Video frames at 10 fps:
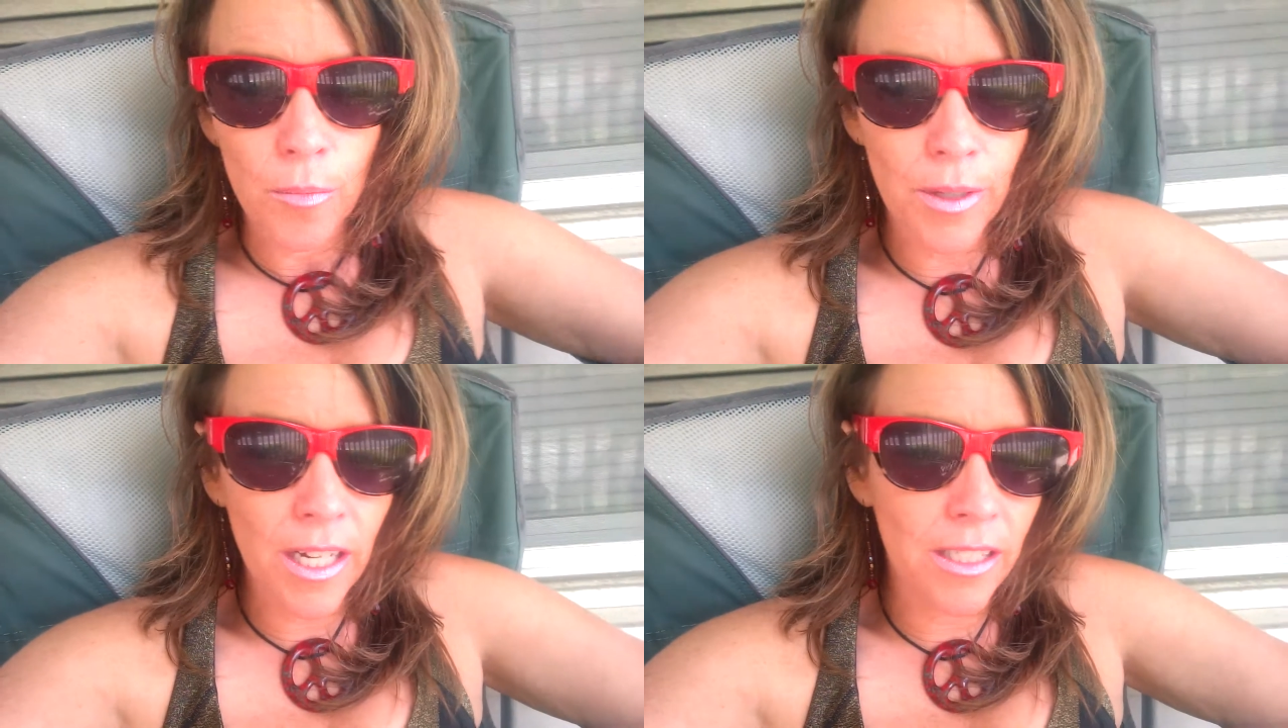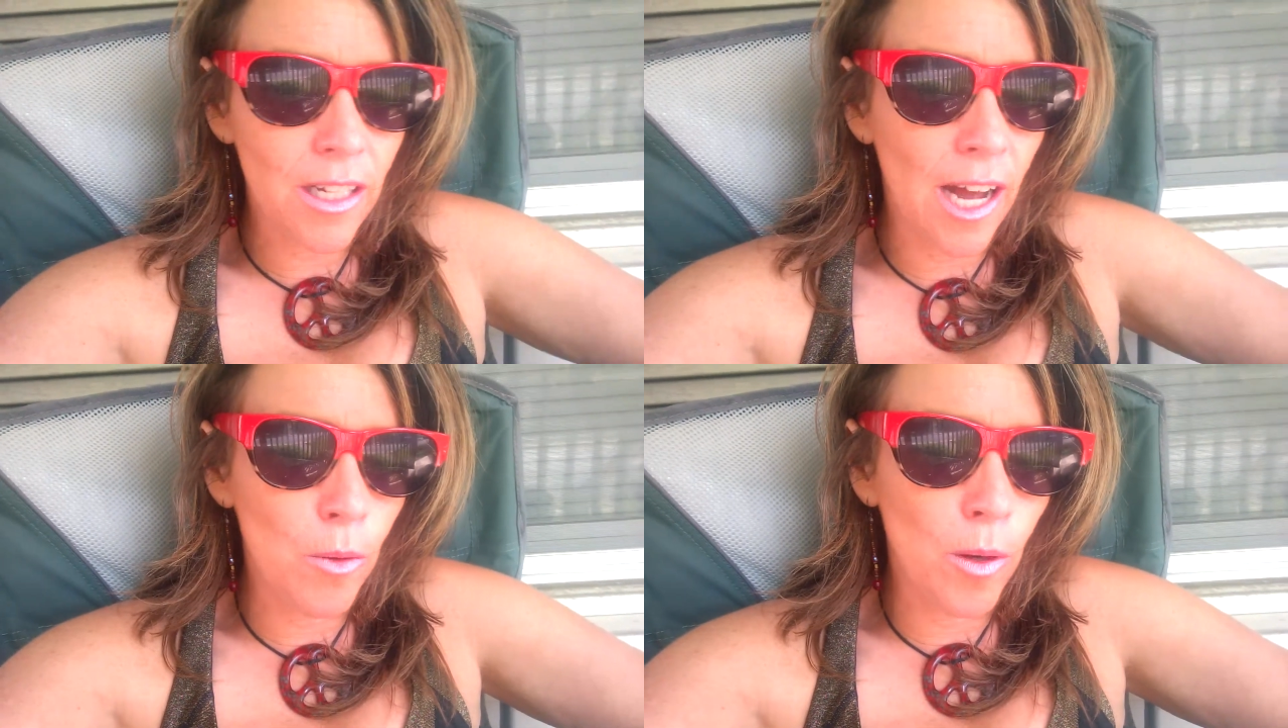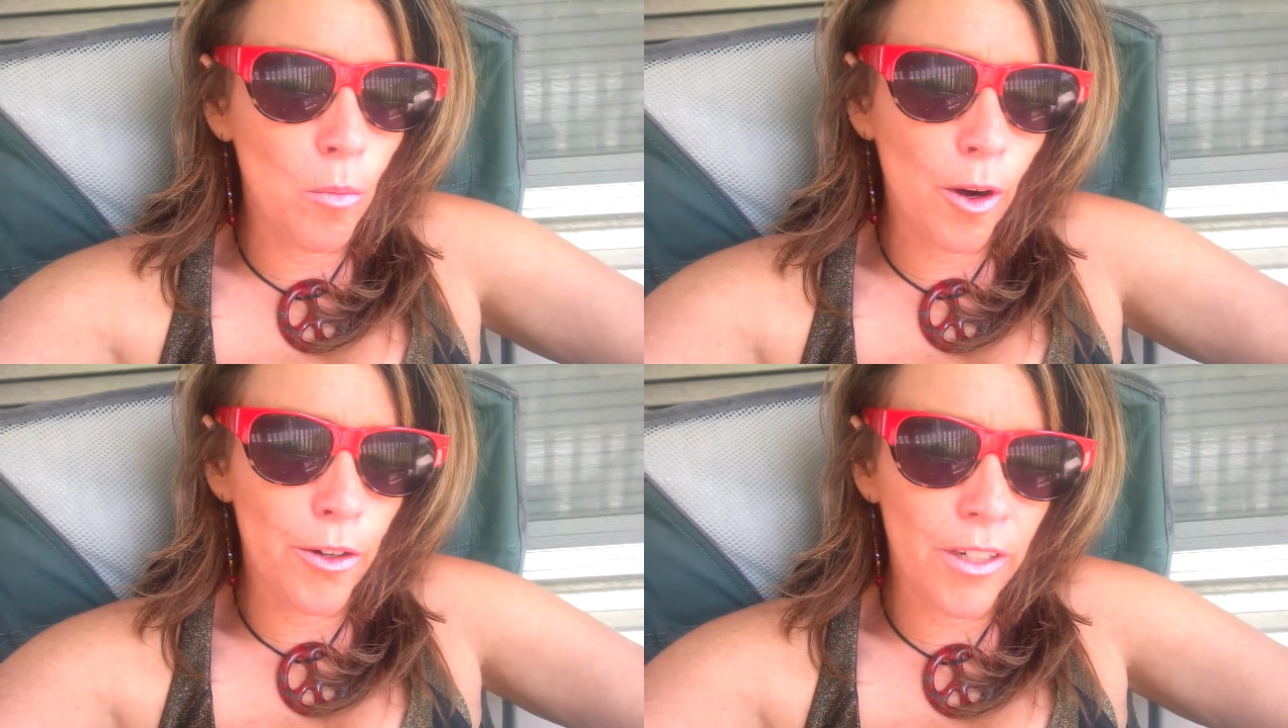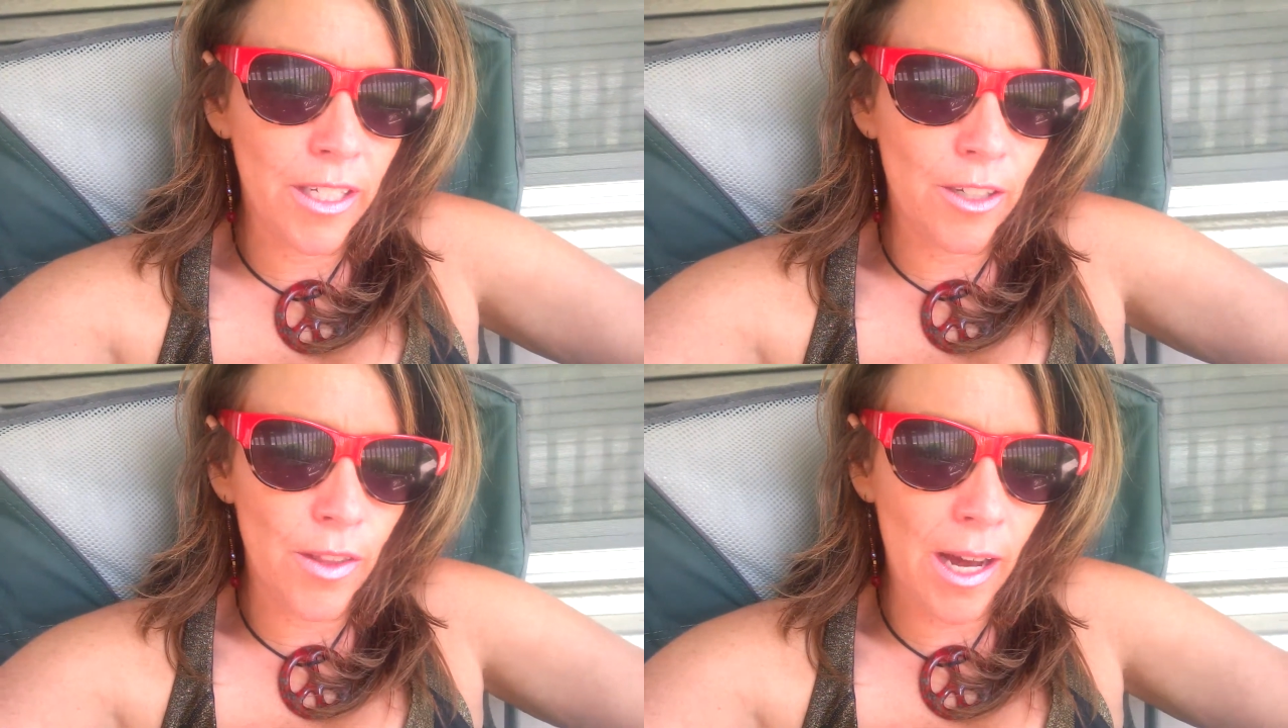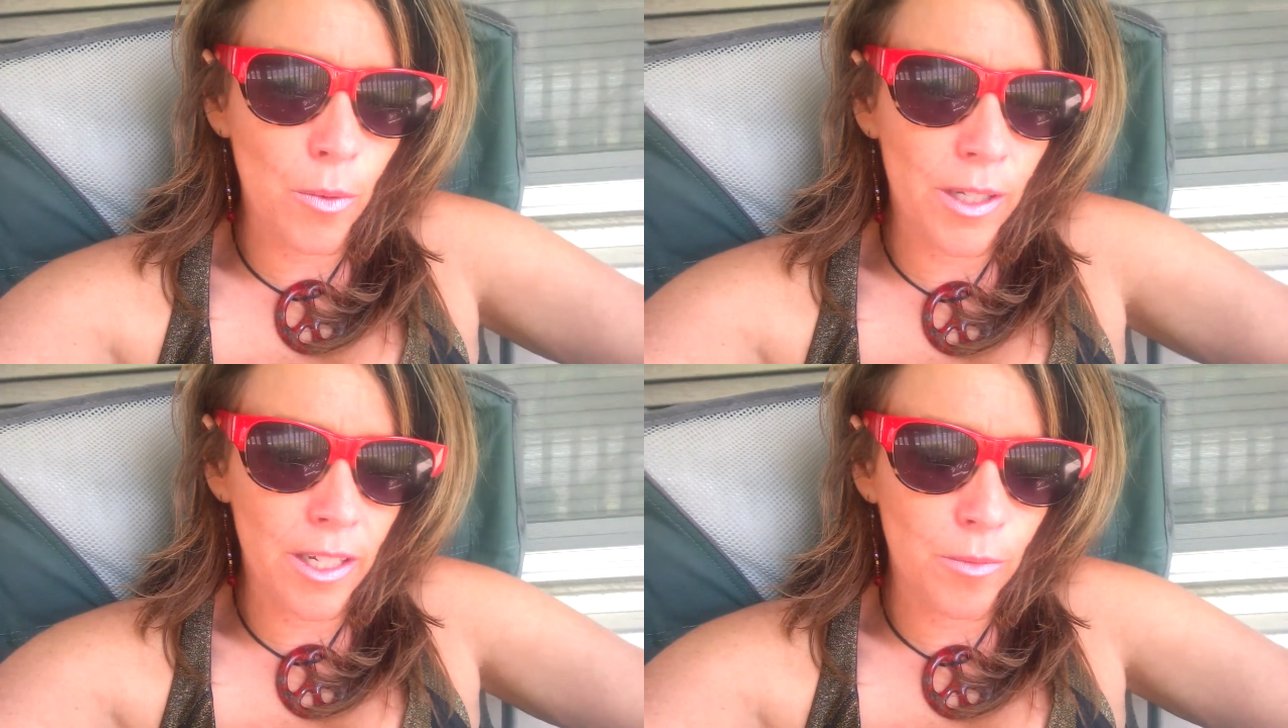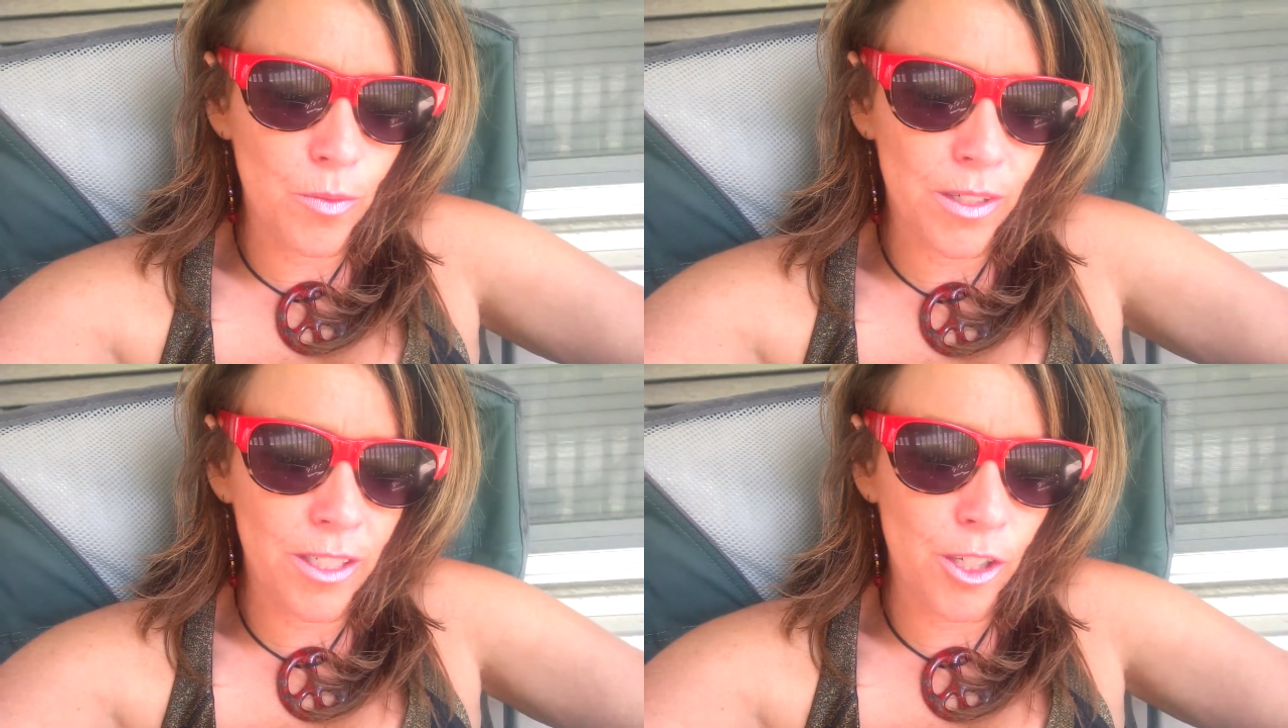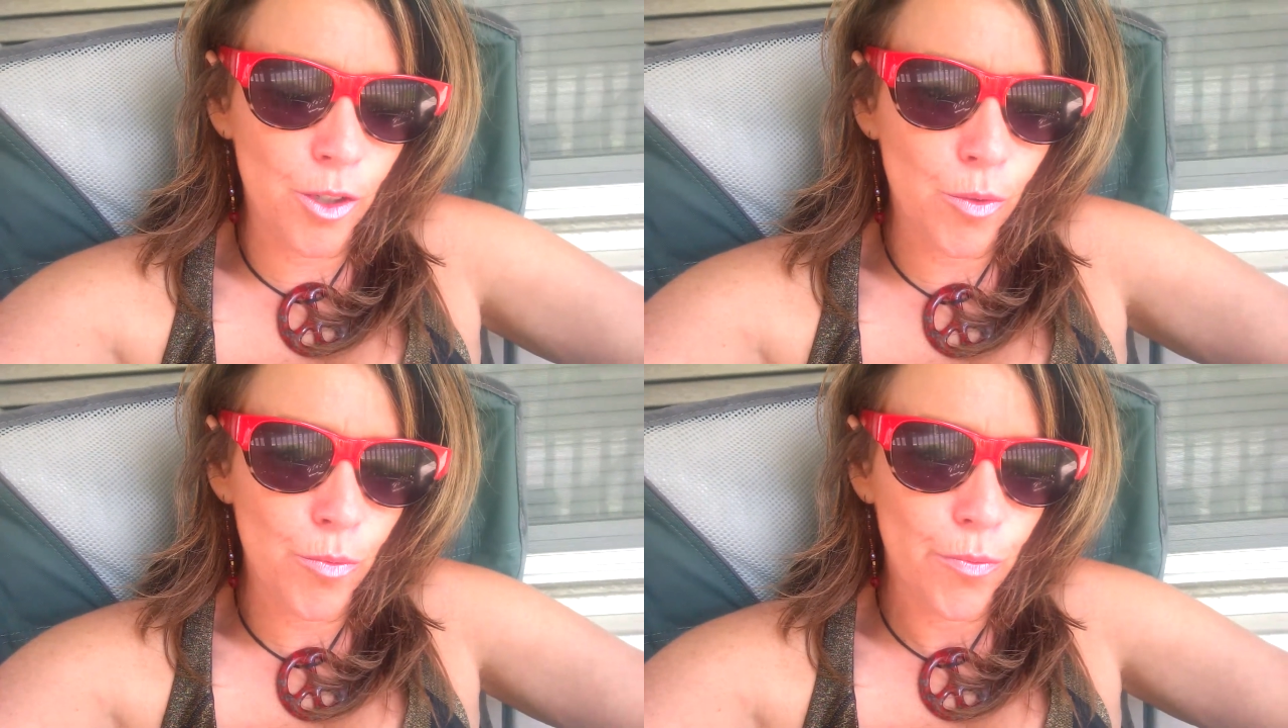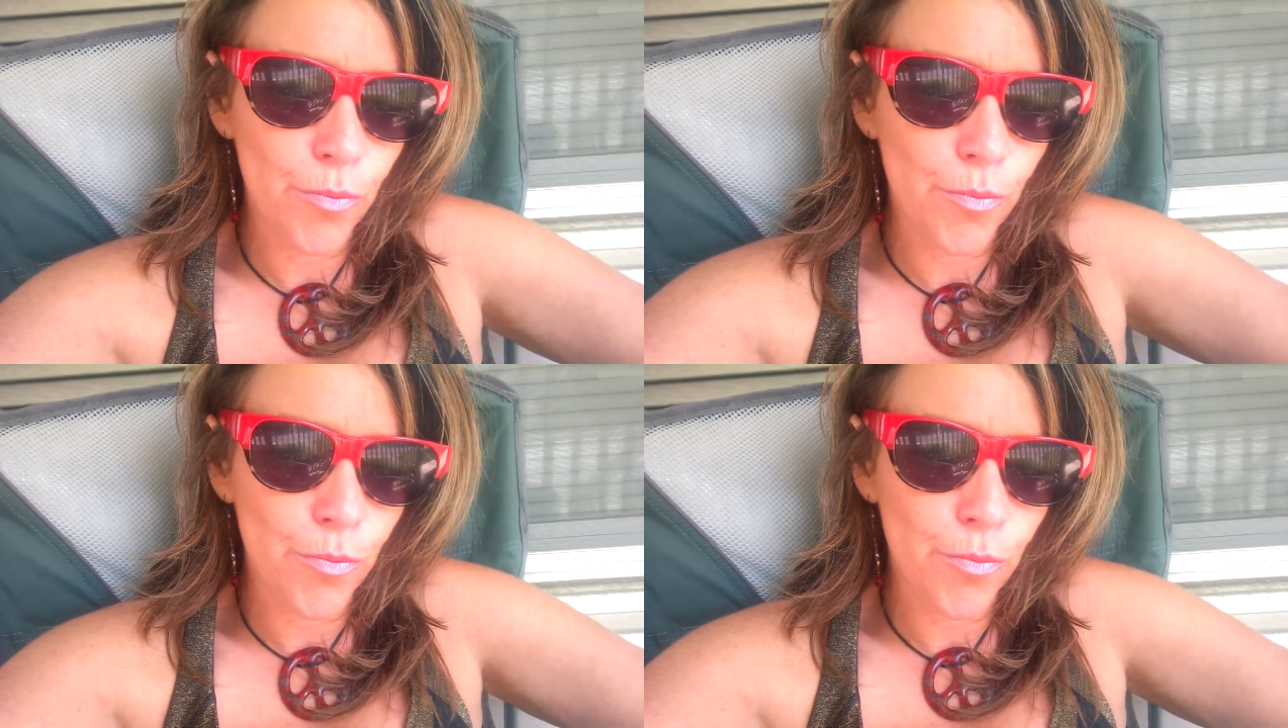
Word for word: because I want Martin to hear that when he comes visit you.